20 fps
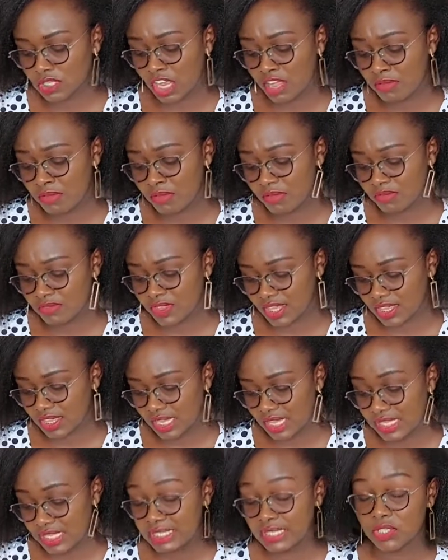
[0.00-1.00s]
some of the
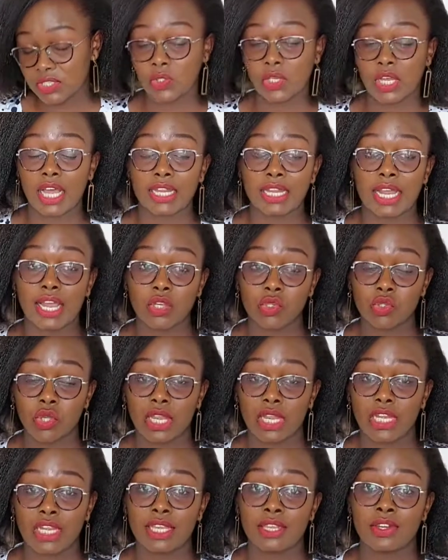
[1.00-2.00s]
things that you can
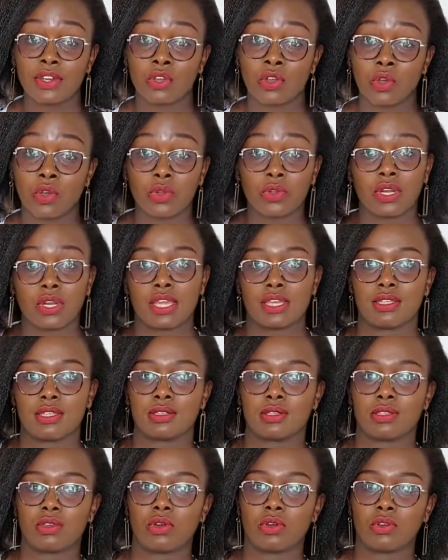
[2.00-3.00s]
actually
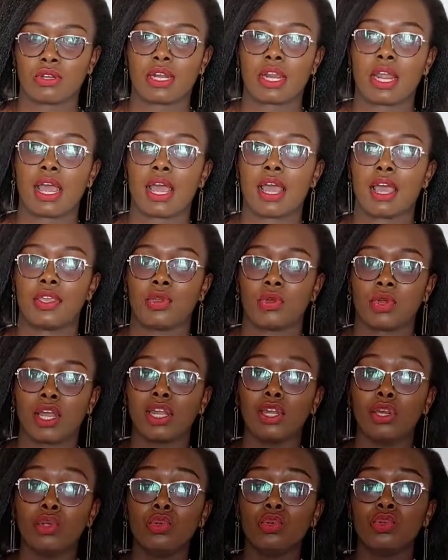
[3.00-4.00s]
recognize, or you
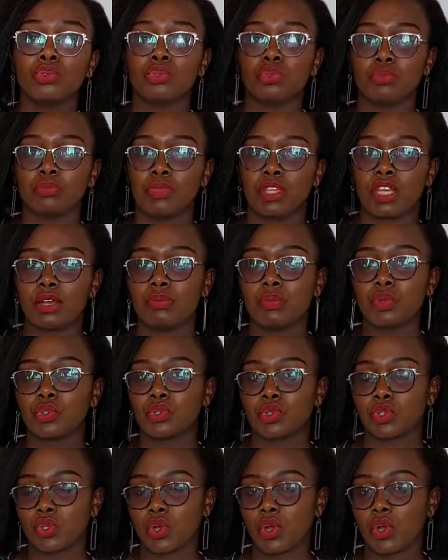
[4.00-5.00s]
can use to be able
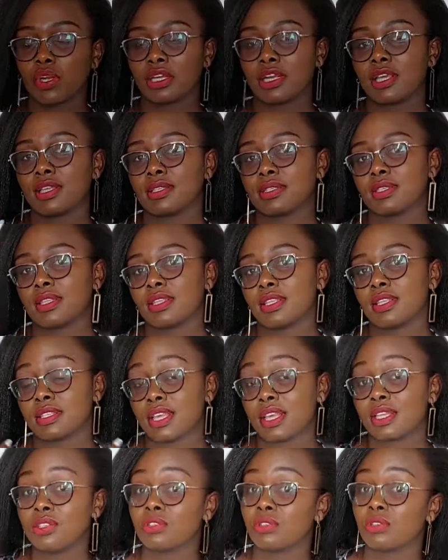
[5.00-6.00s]
to recognize the
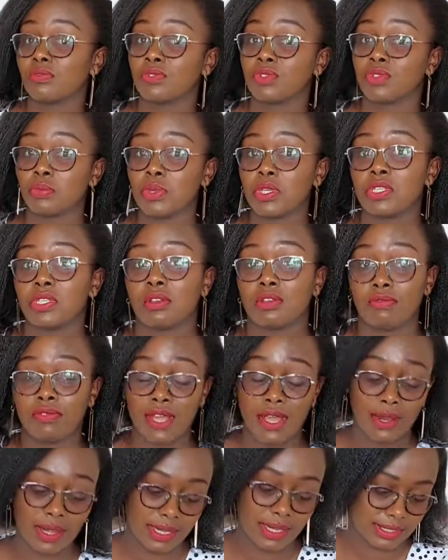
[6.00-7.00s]
signs of domestic
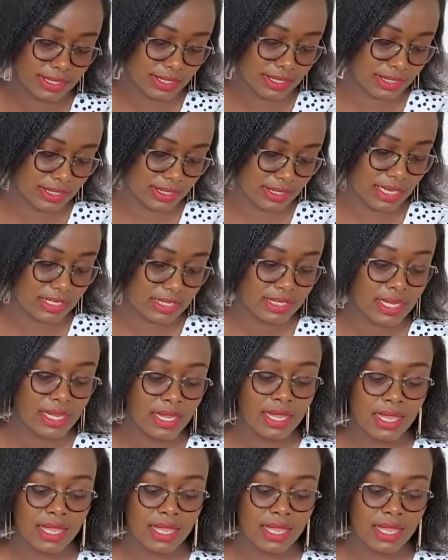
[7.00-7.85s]
violence, is that